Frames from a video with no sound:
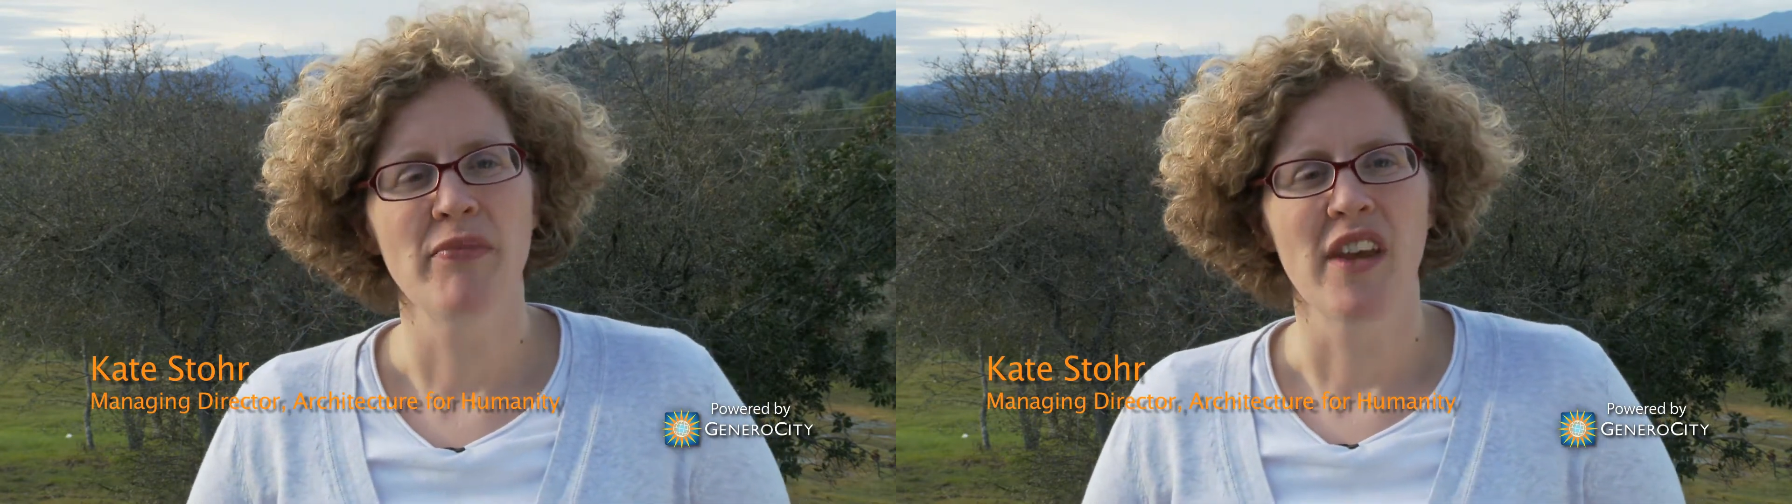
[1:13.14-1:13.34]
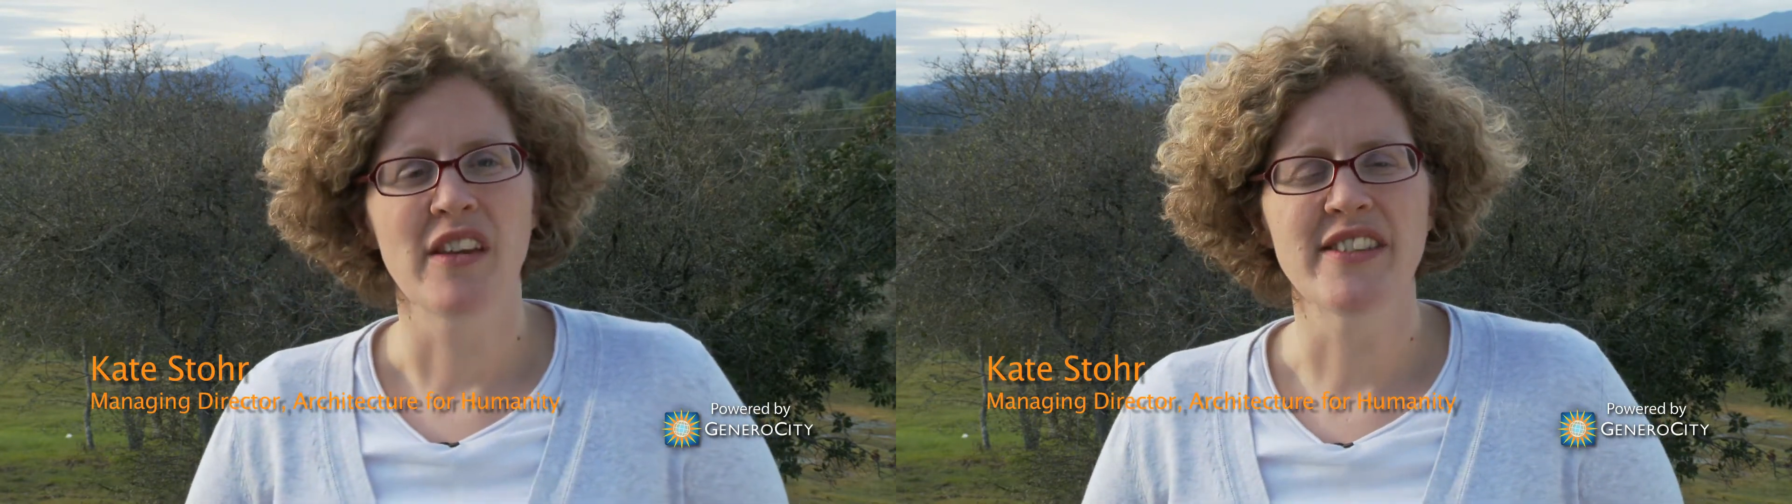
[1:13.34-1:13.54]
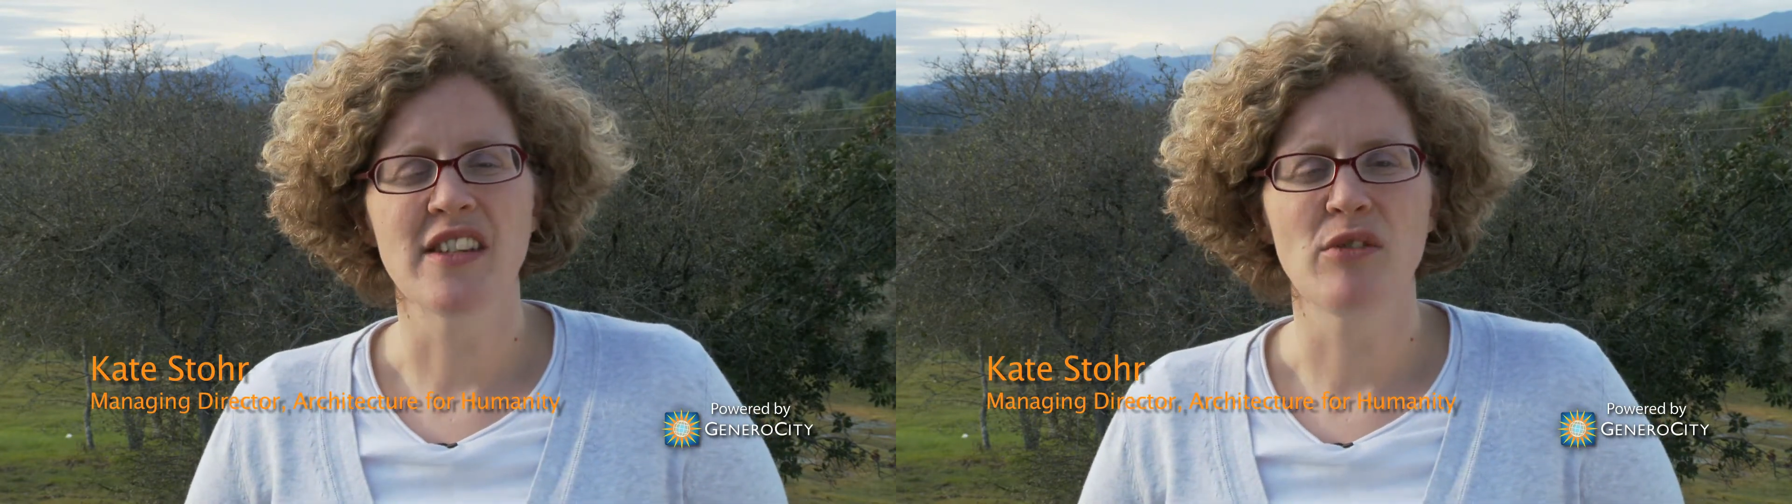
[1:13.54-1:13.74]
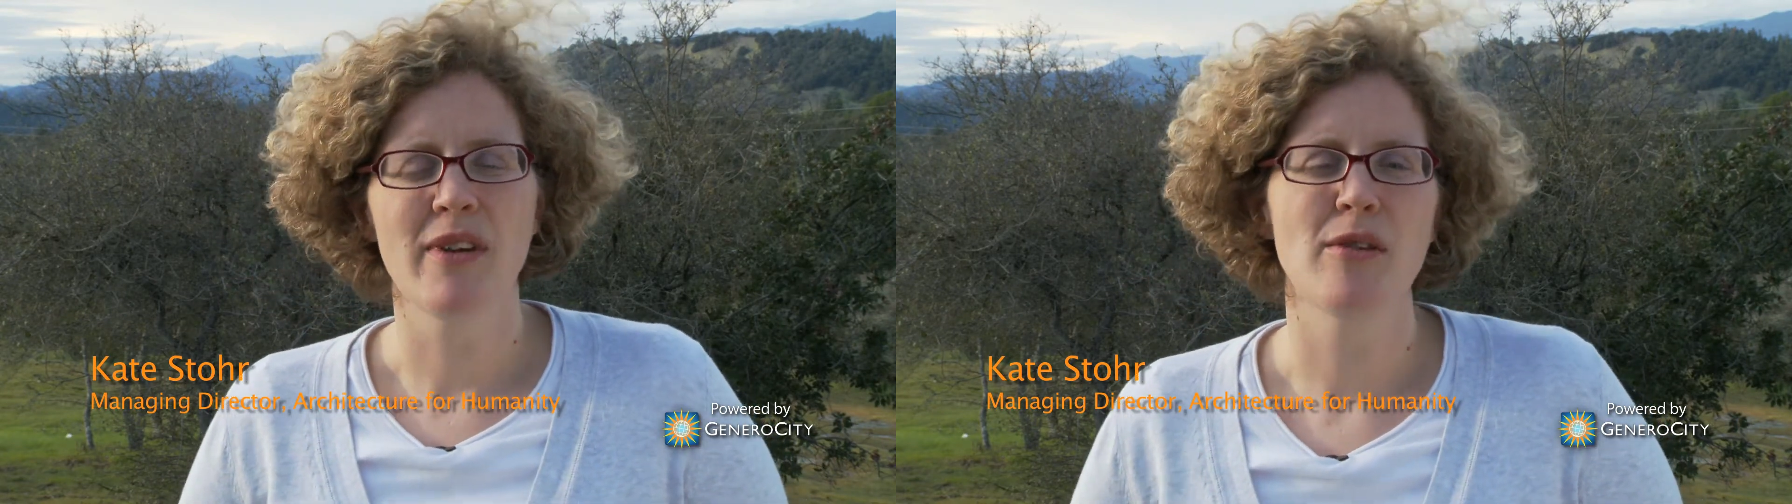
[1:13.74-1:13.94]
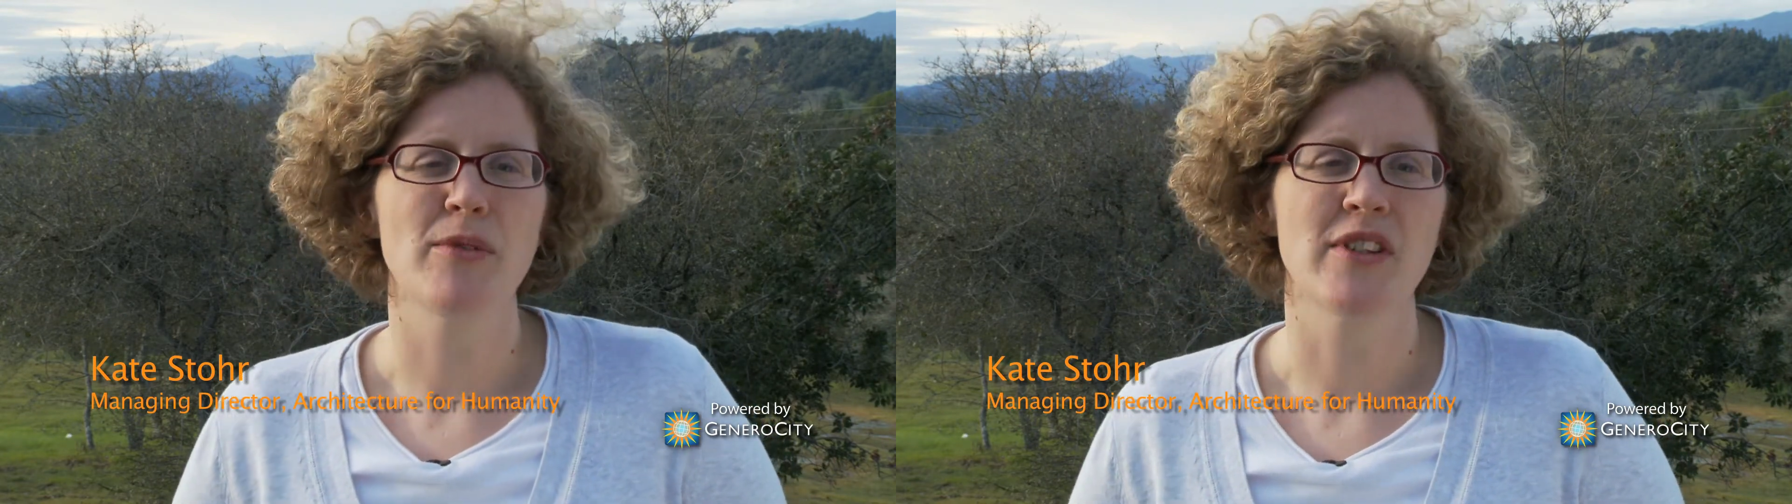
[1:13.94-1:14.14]
It's an
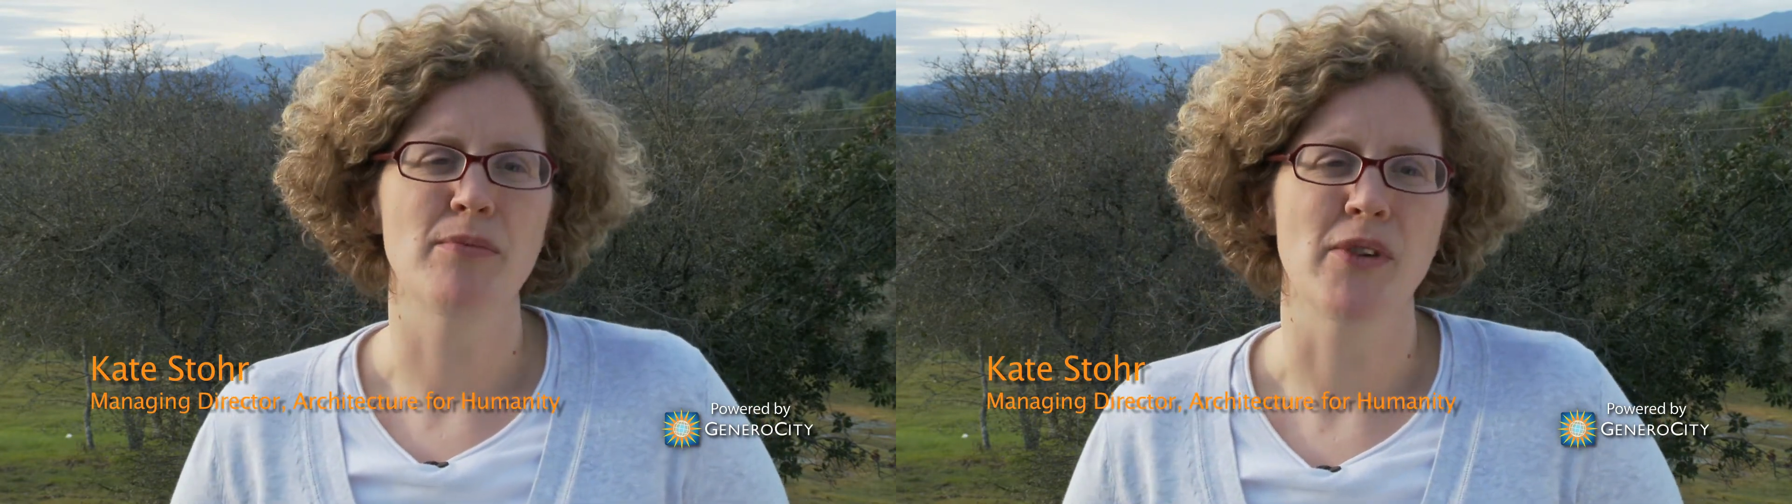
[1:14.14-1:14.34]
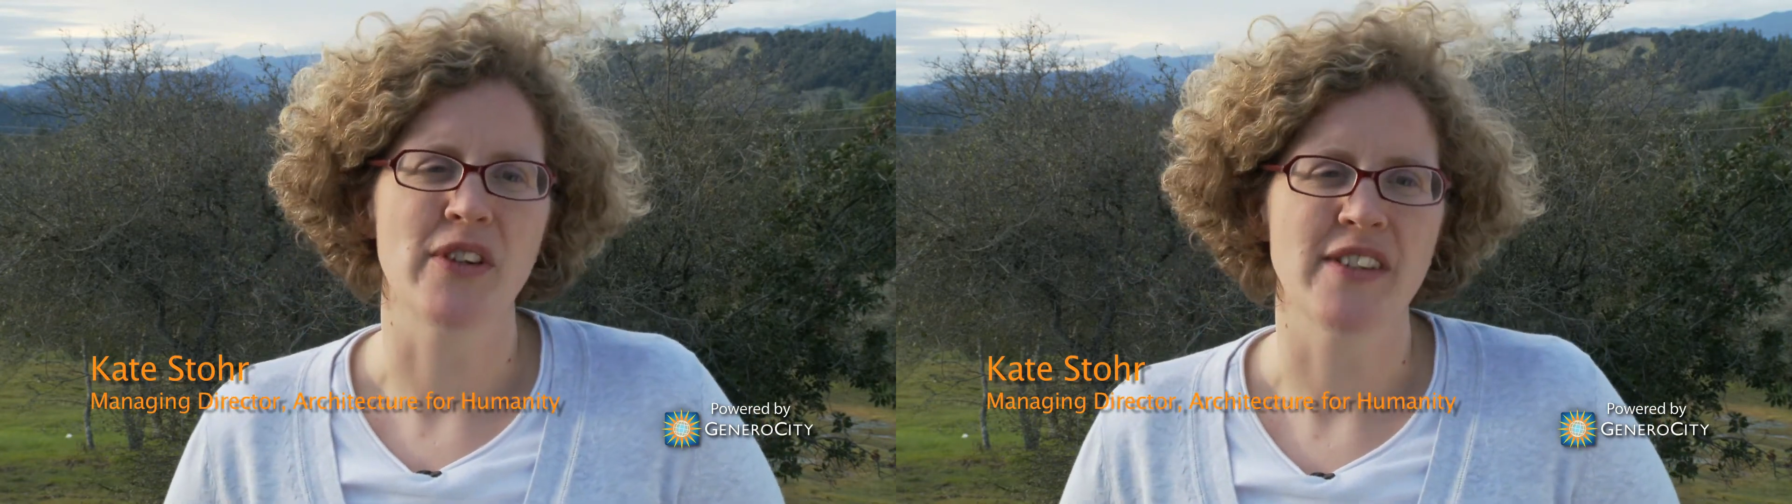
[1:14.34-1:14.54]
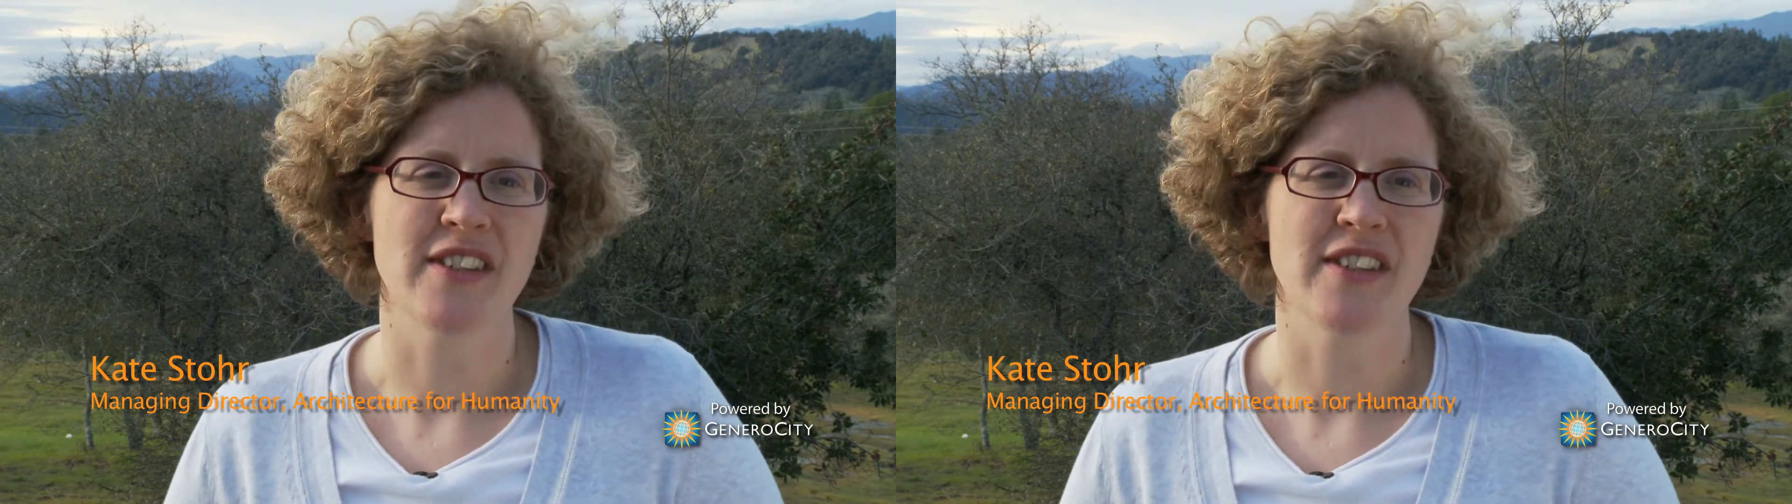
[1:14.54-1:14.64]
incredible experience